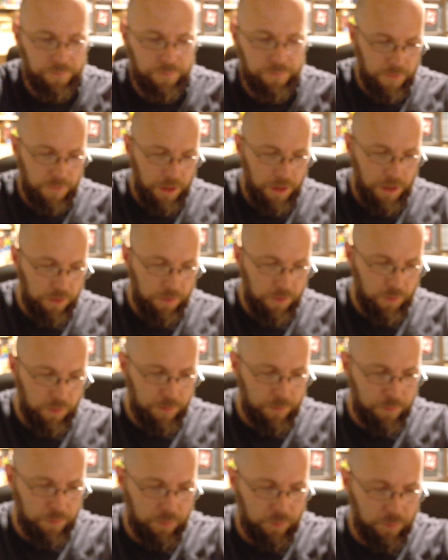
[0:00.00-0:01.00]
another
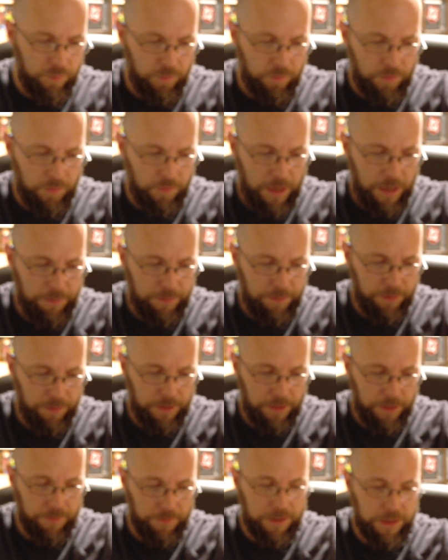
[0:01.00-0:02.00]
one probably would
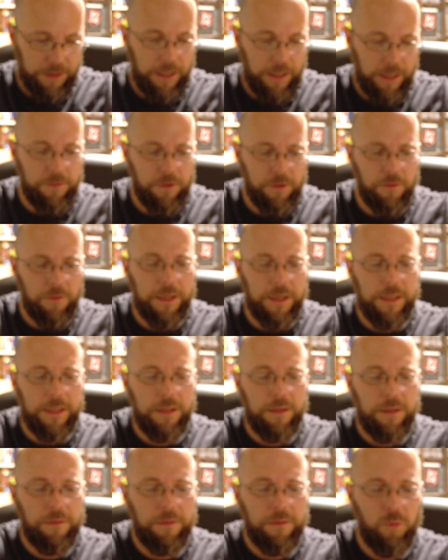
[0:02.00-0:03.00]
never see, even if they
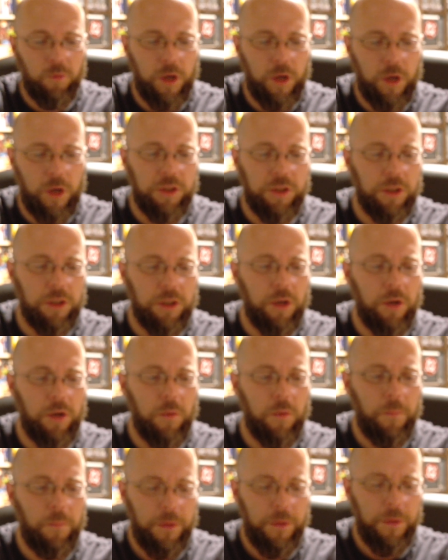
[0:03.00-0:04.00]
did the question
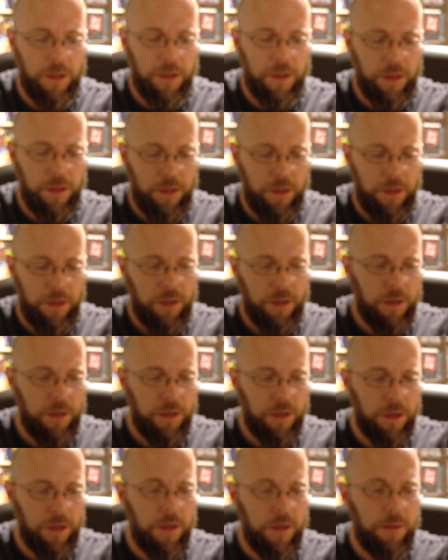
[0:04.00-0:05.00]
though.
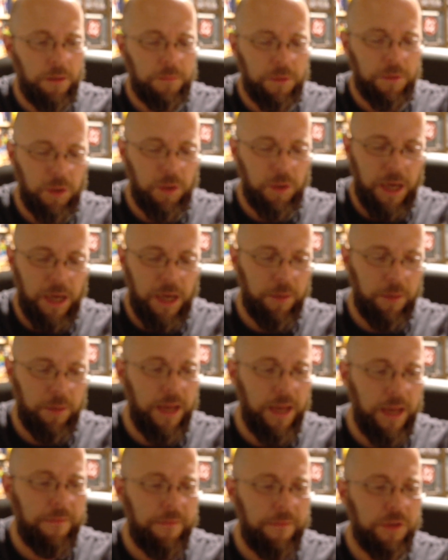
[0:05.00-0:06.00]
You kind of would
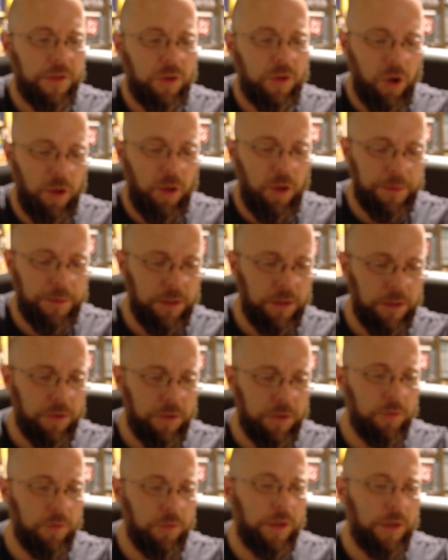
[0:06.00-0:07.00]
have the sculpting to
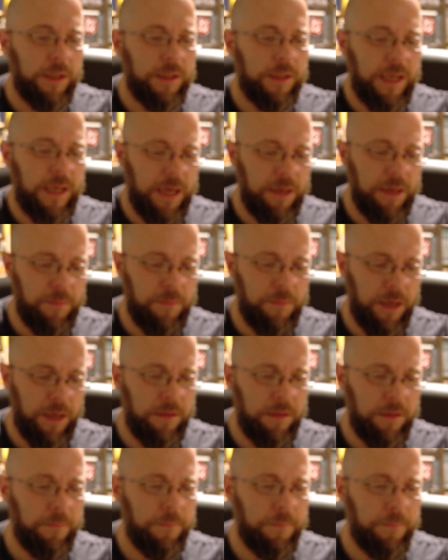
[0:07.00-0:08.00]
do like Sandman,